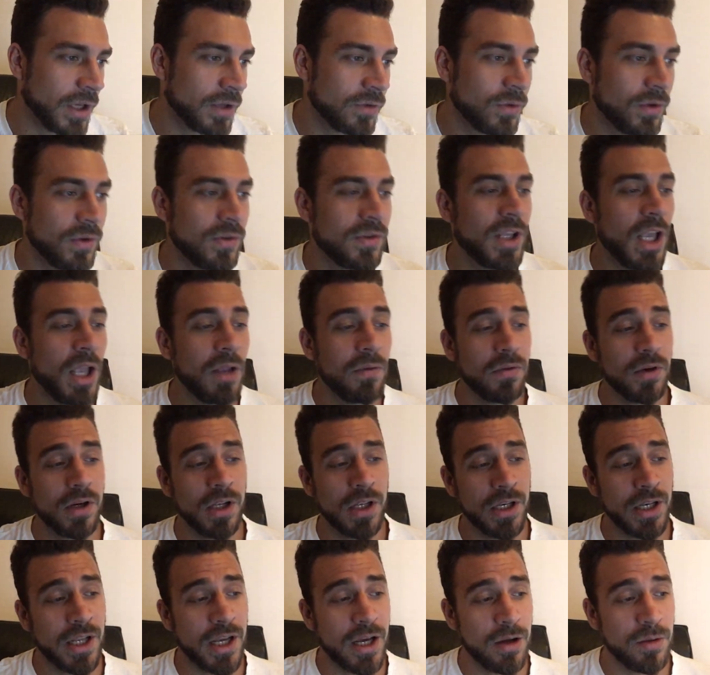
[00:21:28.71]
So he's
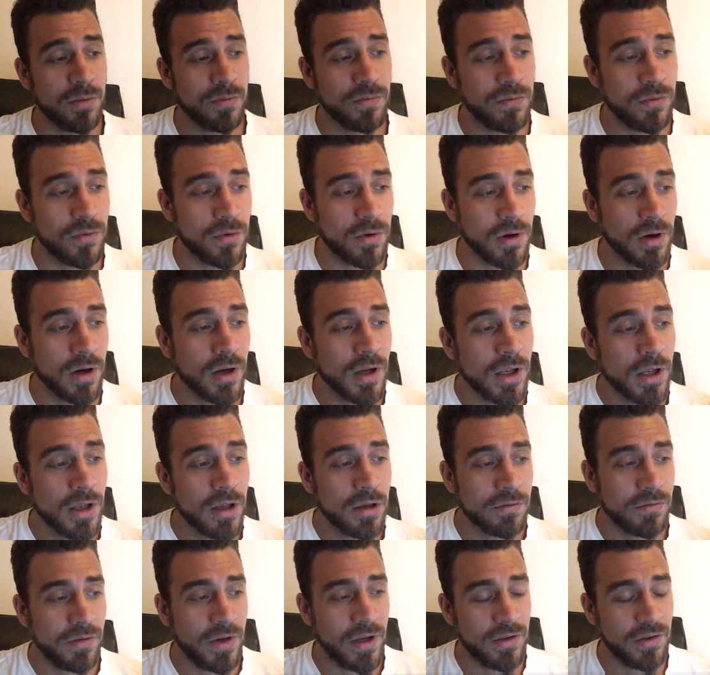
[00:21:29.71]
definitely down for
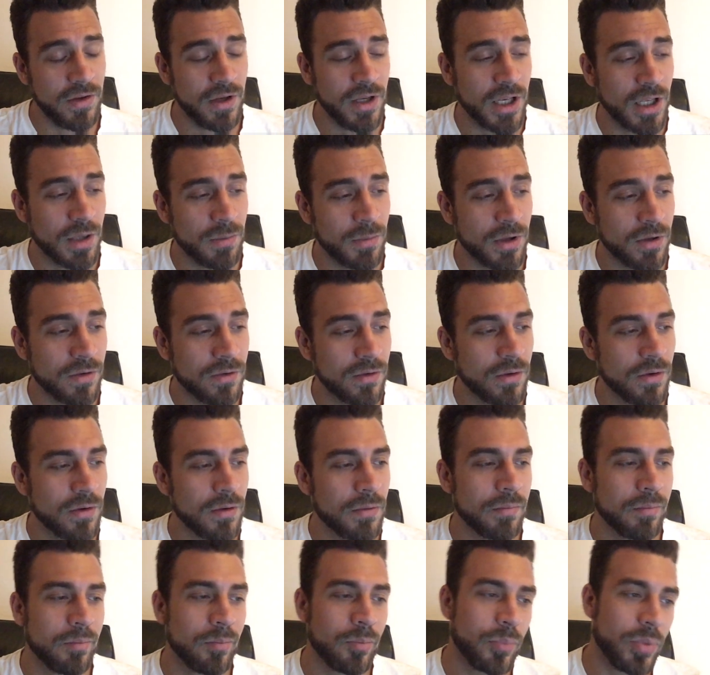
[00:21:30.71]
facing
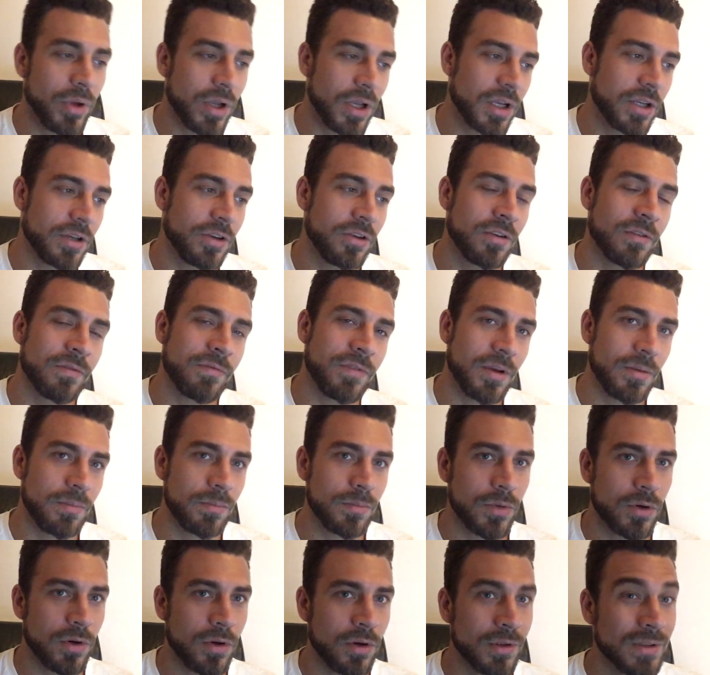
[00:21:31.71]
Hermansson, but
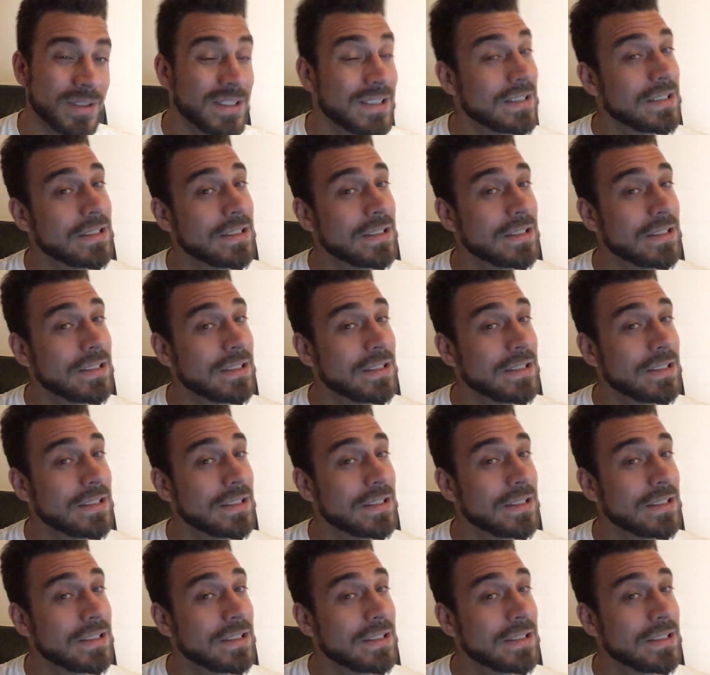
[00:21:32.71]
November,